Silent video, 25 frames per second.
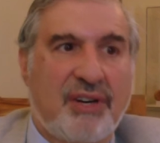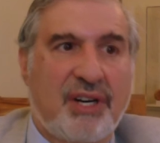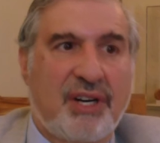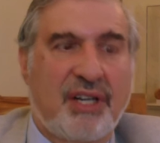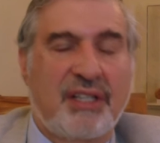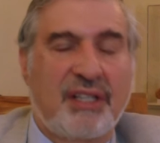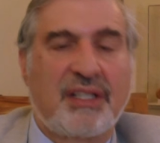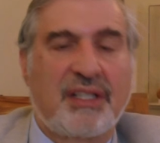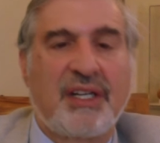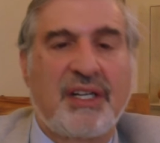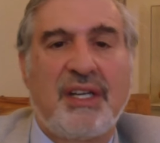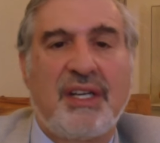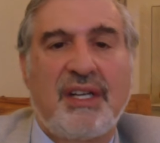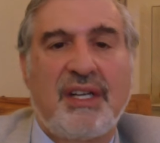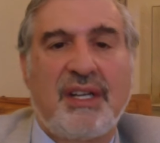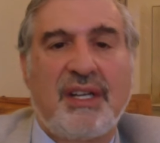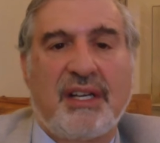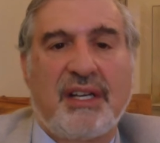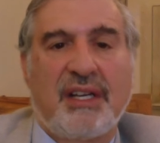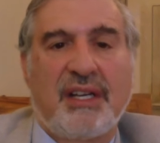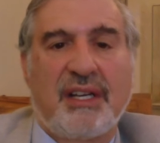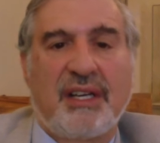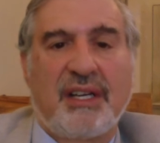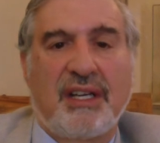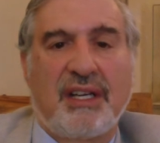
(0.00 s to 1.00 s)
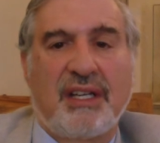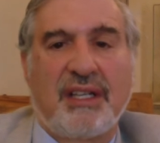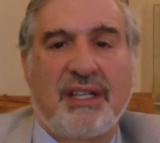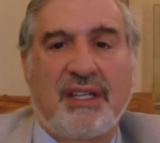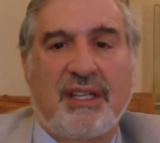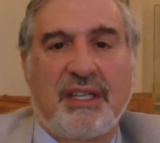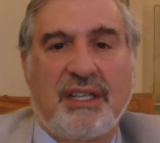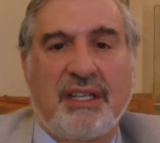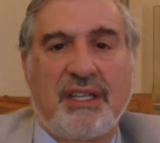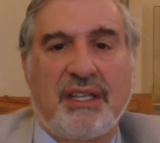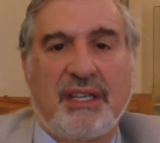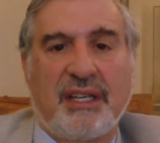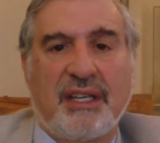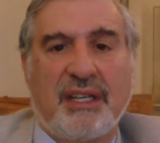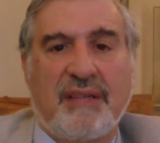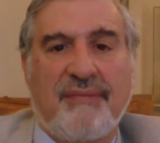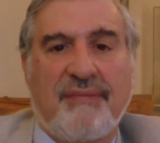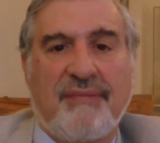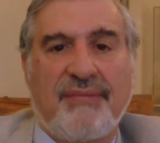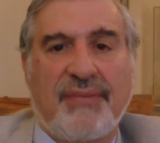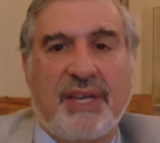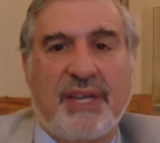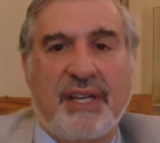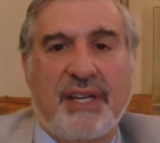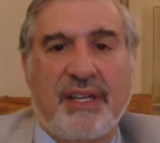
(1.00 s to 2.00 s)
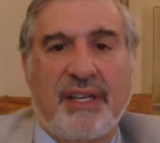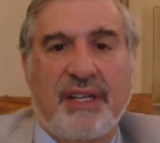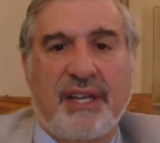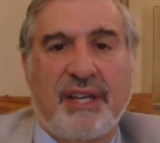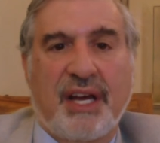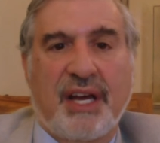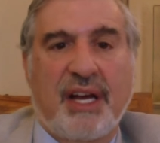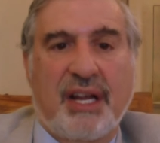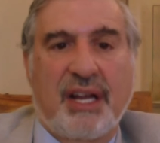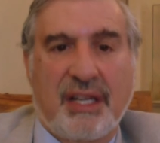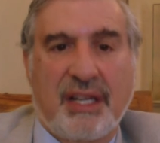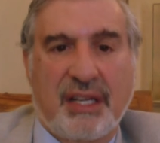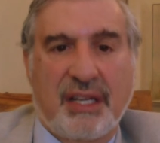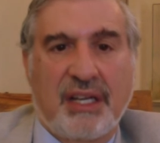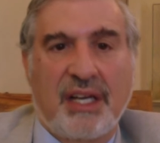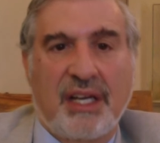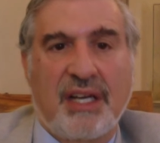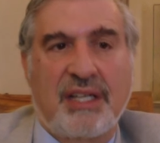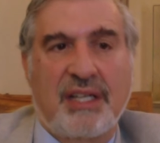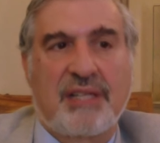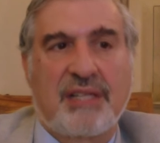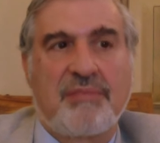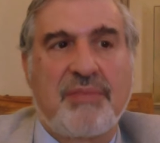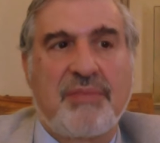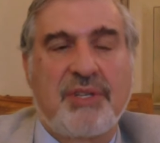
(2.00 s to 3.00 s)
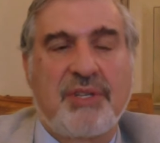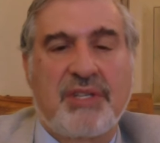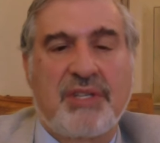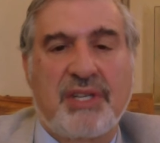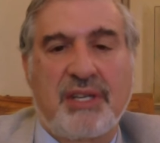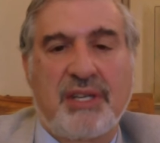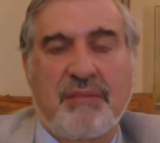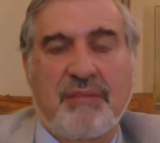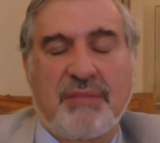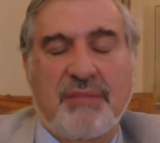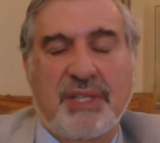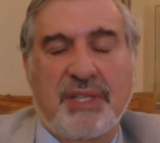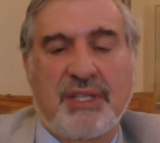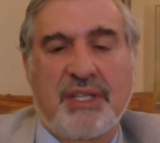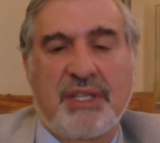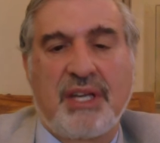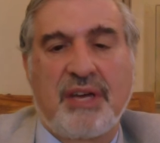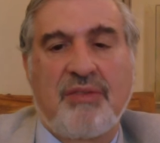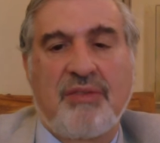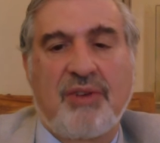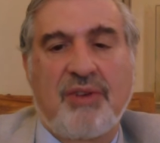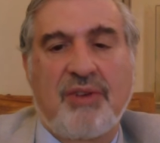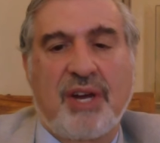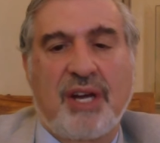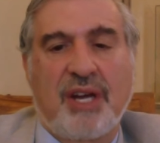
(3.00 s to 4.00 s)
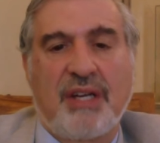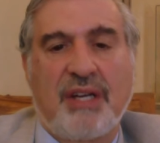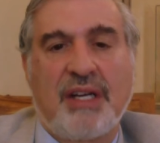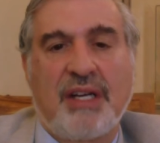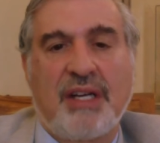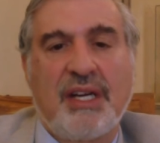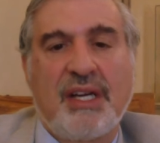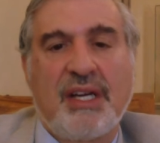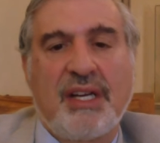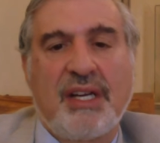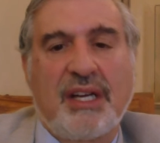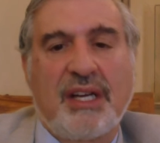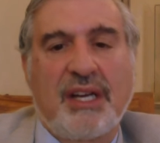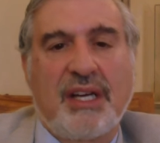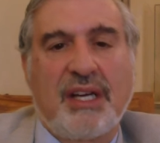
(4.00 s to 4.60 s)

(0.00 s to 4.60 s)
of Art, the Holocaust Museum, and so on.